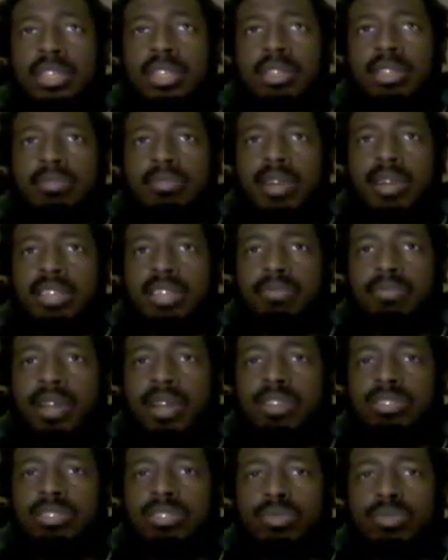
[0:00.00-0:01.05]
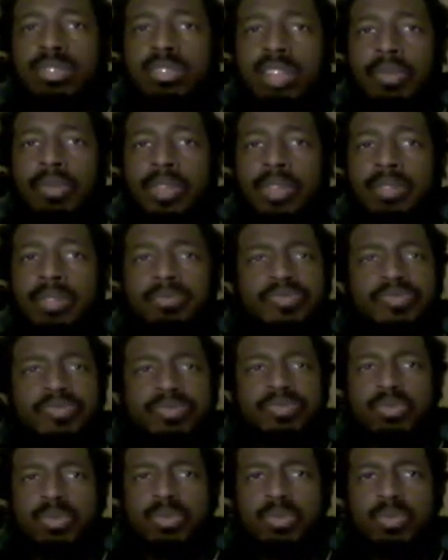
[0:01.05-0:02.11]
by comparison with something.
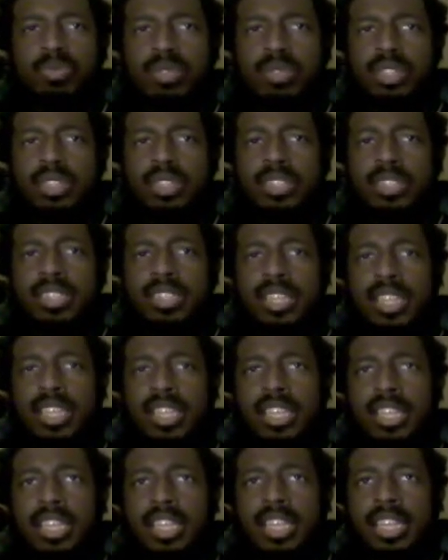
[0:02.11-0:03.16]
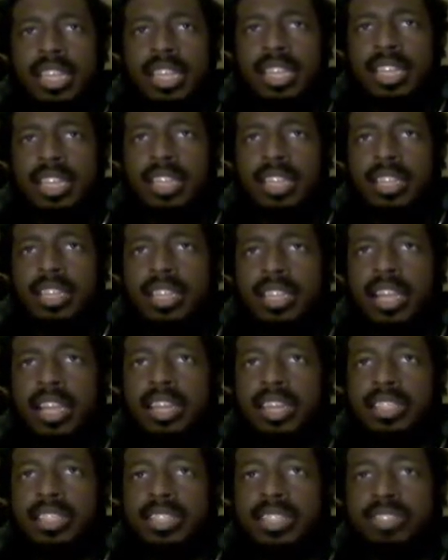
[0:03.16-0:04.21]

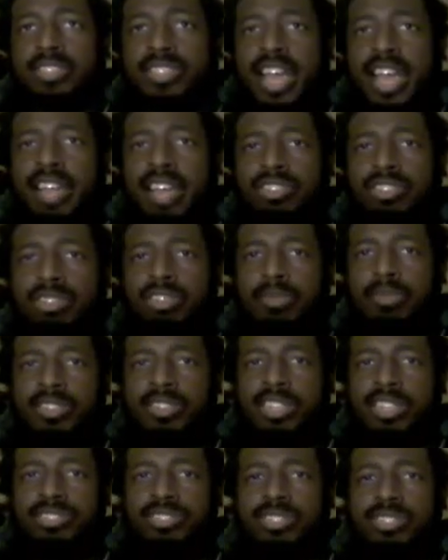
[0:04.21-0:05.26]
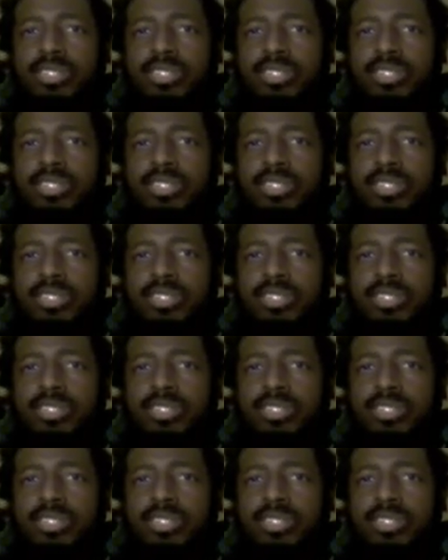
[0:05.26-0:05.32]
Like, there's that interpretation.